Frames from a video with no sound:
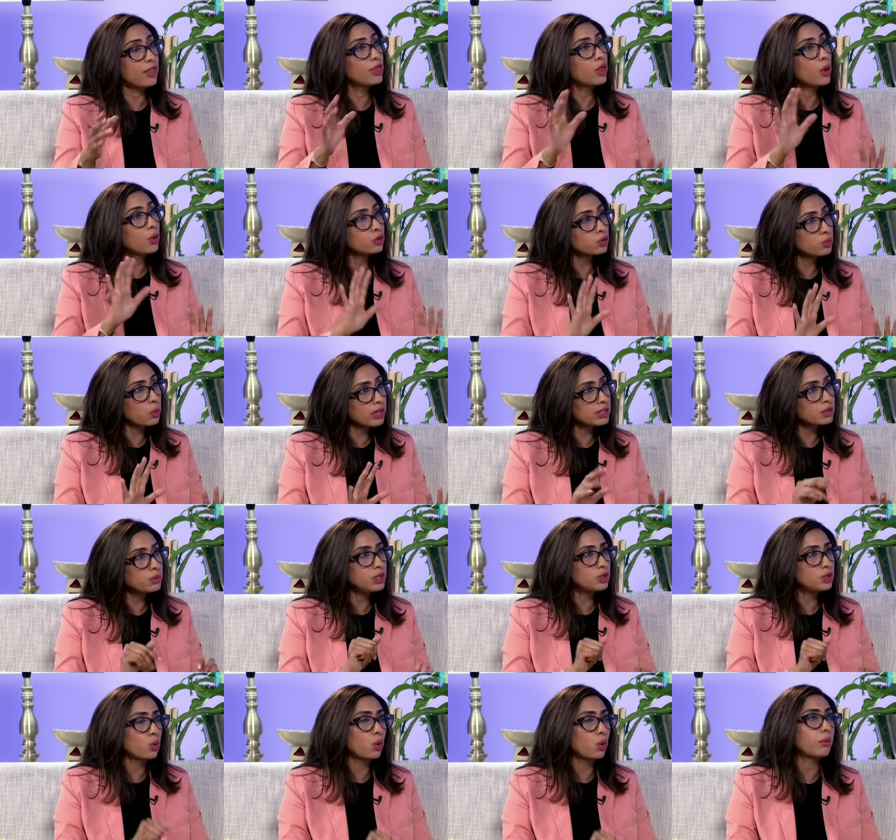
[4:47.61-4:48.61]
And those ones
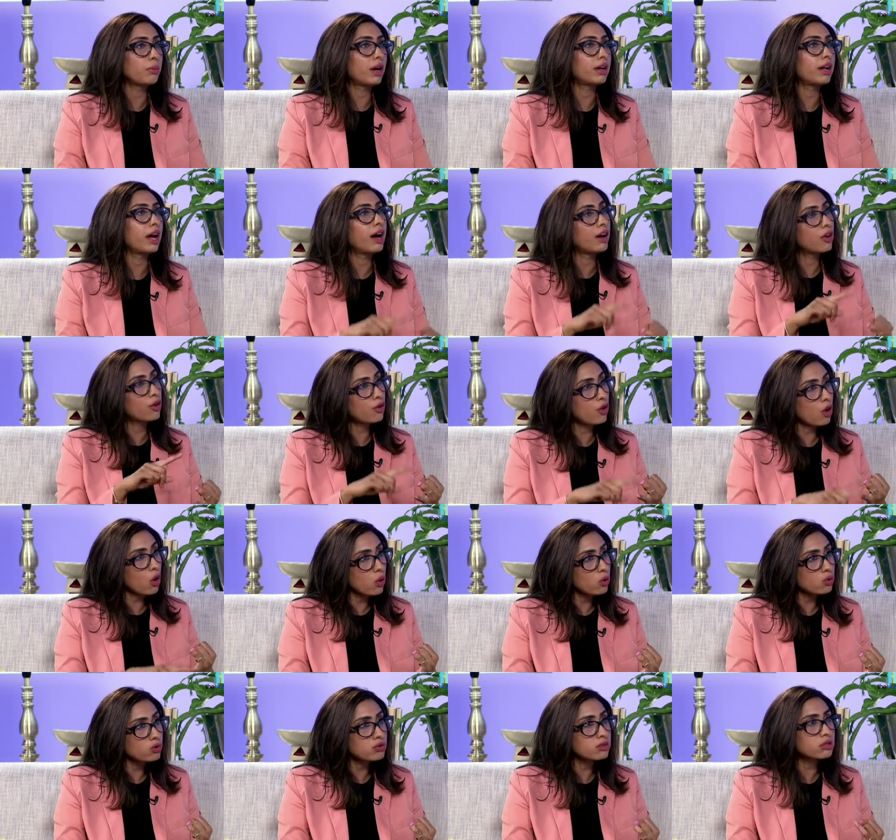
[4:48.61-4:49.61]
we talk about are
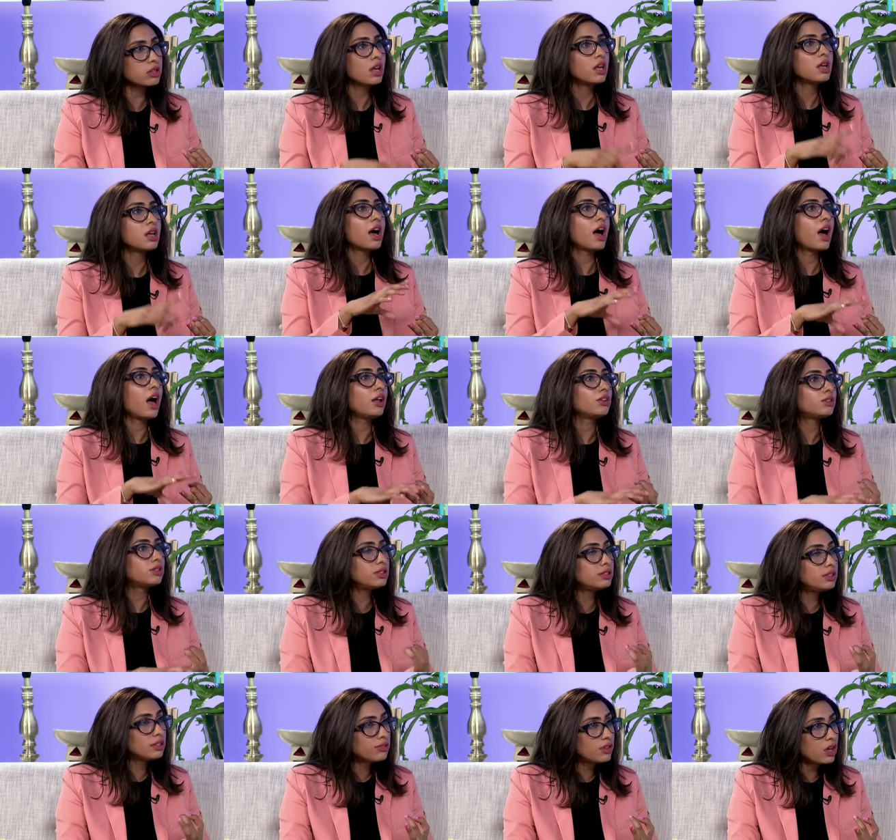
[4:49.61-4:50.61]
Crohn's,
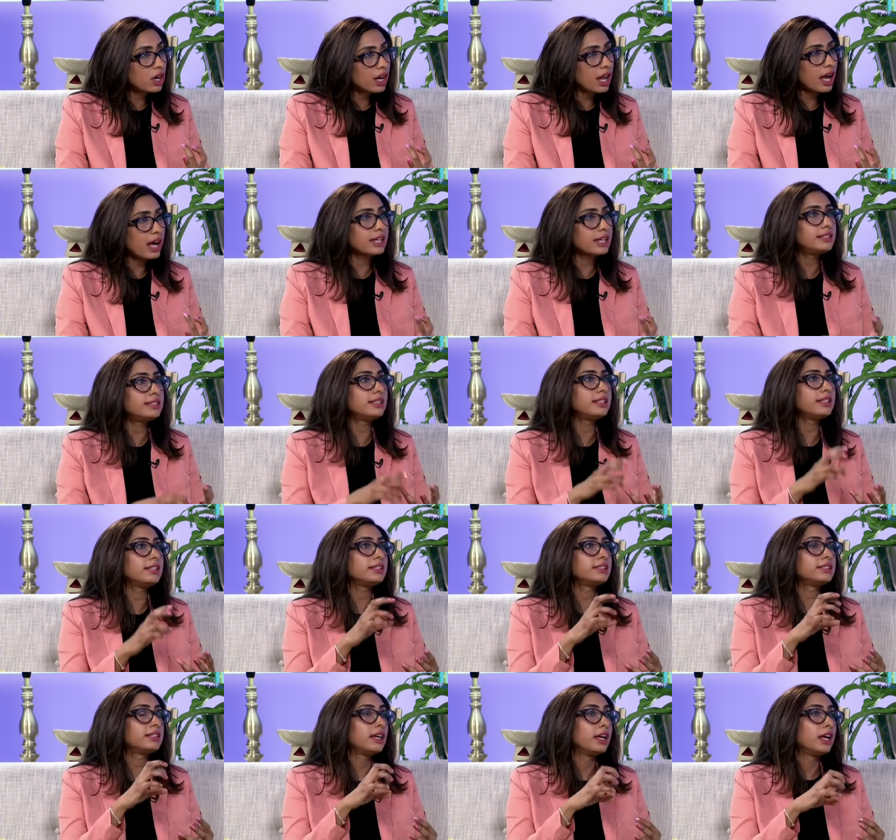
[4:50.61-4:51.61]
ulcerative
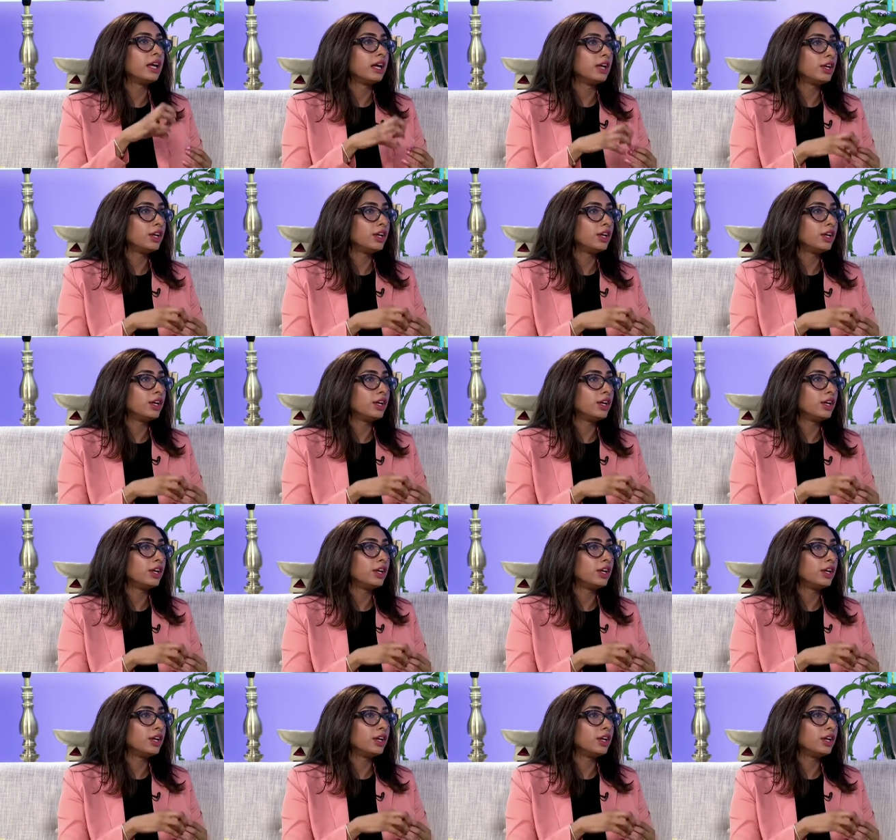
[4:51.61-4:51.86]
colitis,